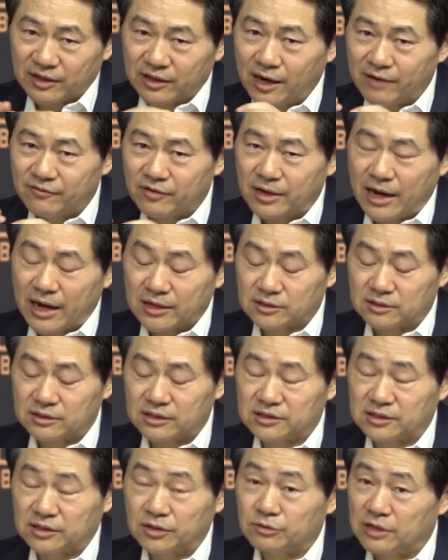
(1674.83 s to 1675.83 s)
never actually
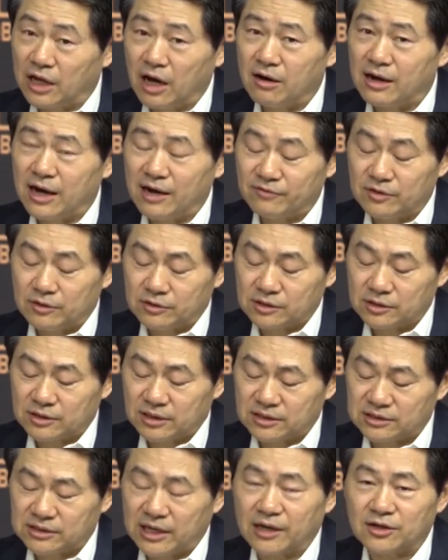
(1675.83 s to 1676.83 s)
still now haven't
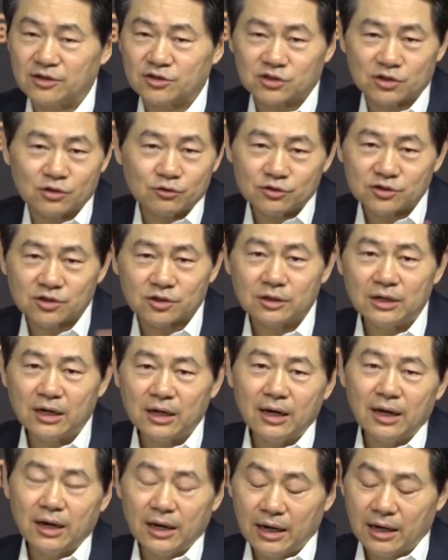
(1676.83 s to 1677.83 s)
sent a soldier
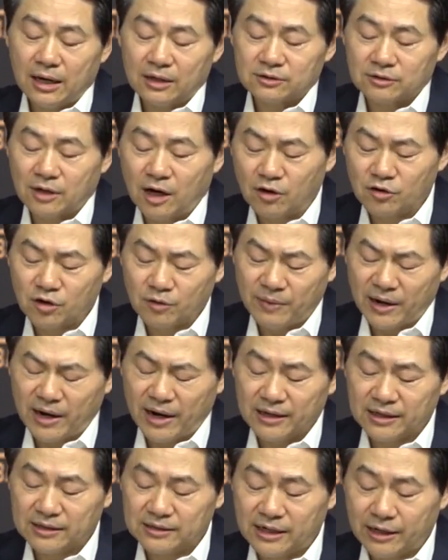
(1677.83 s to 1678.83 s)
to occupy
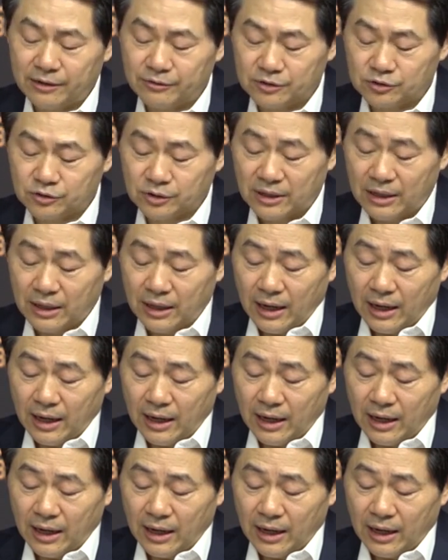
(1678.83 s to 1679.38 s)
any territory.